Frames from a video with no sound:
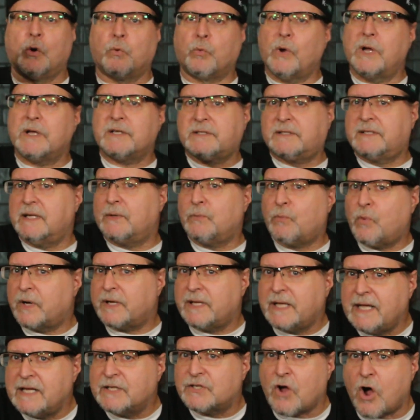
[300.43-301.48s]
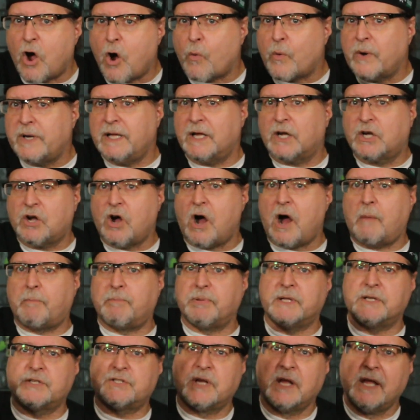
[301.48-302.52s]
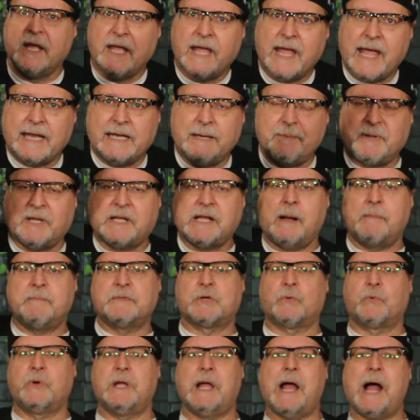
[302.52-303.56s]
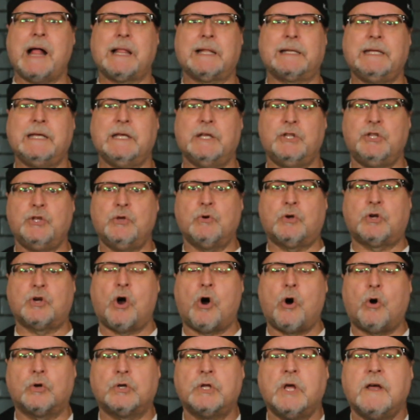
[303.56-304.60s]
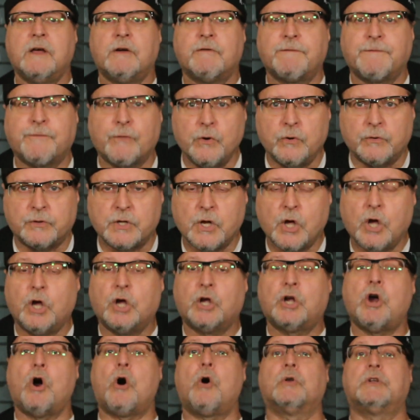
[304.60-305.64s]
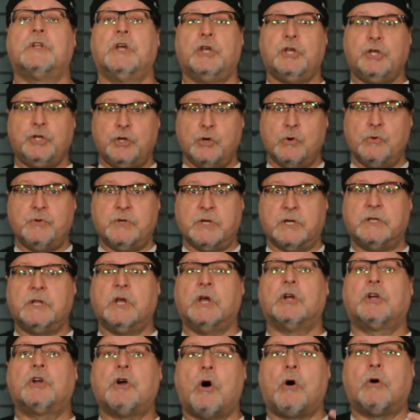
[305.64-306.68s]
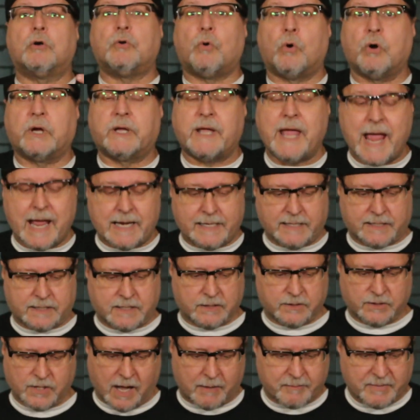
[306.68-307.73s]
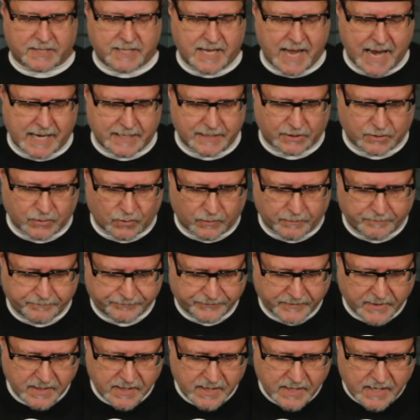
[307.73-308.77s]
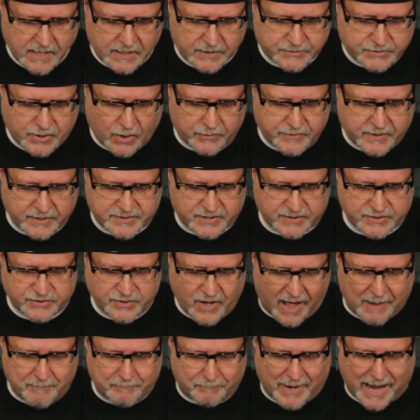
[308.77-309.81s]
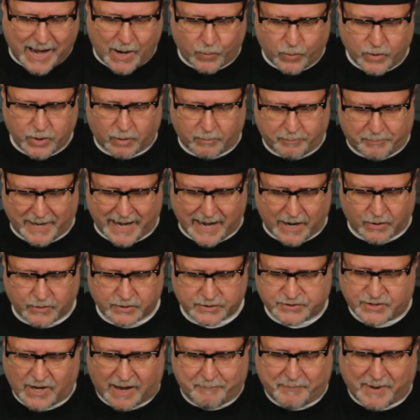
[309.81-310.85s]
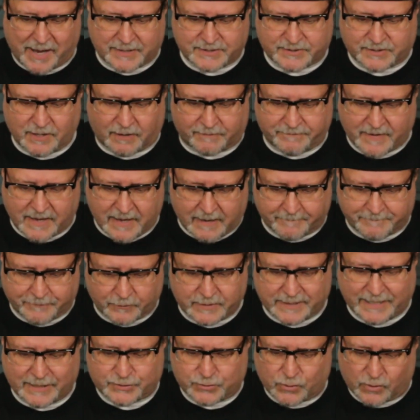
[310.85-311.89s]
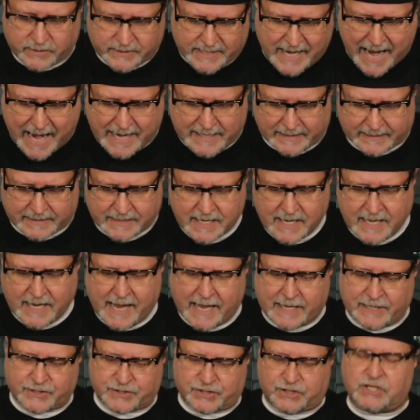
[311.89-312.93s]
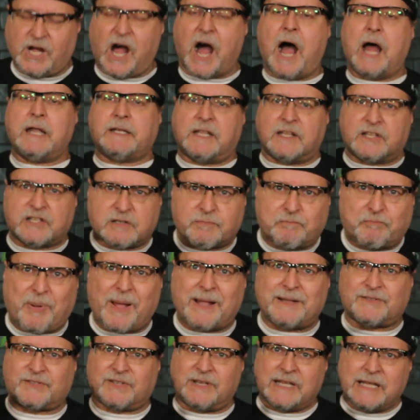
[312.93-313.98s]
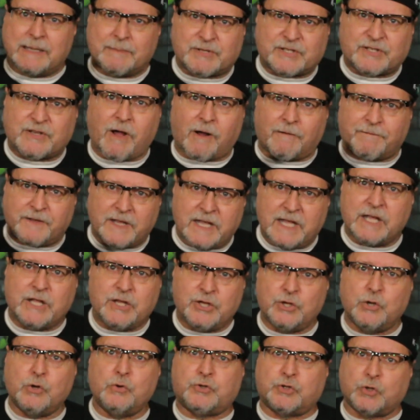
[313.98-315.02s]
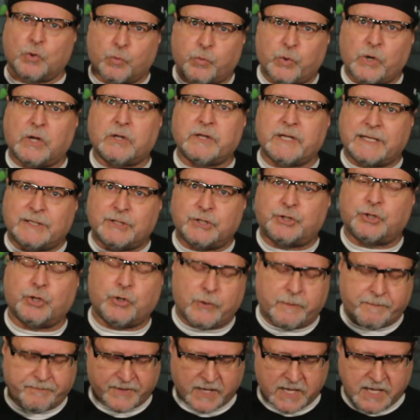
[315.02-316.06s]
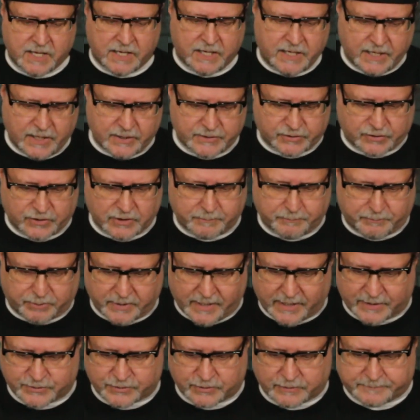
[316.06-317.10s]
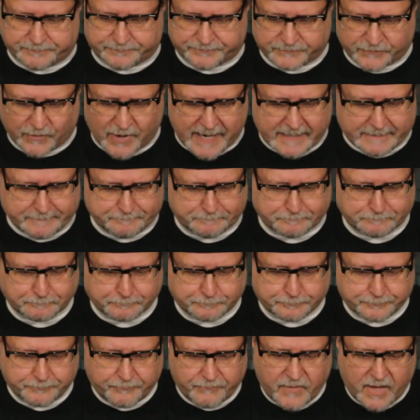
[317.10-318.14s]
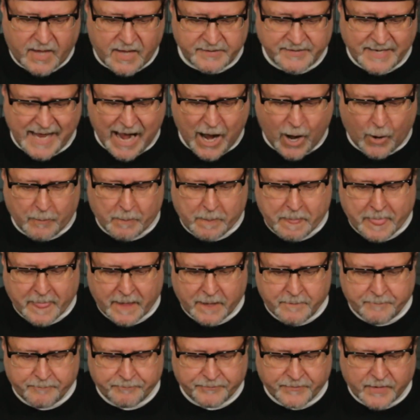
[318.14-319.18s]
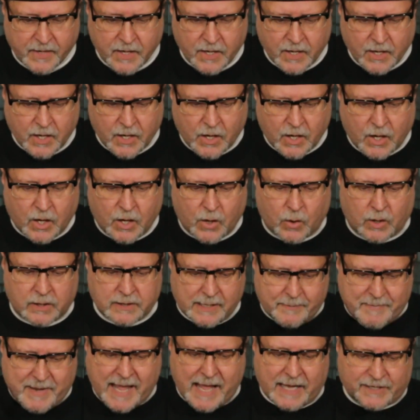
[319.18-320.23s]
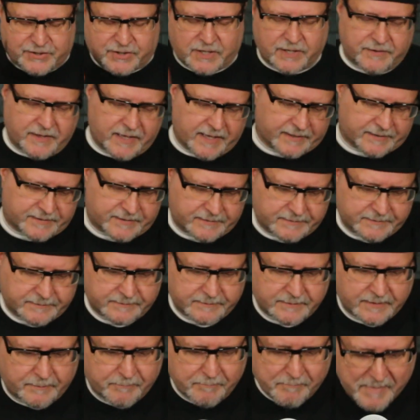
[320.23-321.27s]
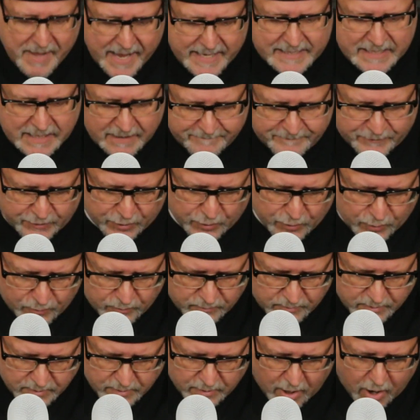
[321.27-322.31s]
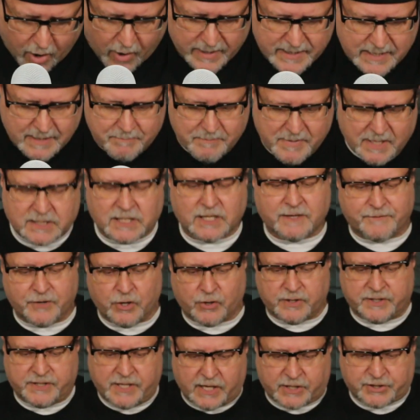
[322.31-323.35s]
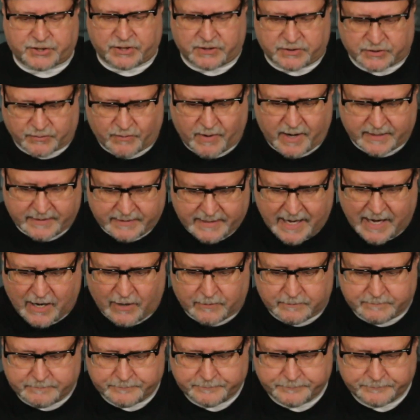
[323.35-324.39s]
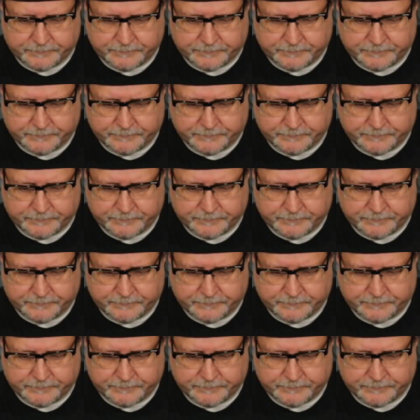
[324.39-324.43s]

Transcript: Rest in what He's already accomplished, and it becomes a reality in you called fruit, called union, called organic, not mechanical. So this is not by willpower. It's not by self-effort. It's organic. And it's God dispensing Himself in you to will and to do His good pleasure. Right? Now, let me ask you this. Many of you are in the middle of your addictions right now.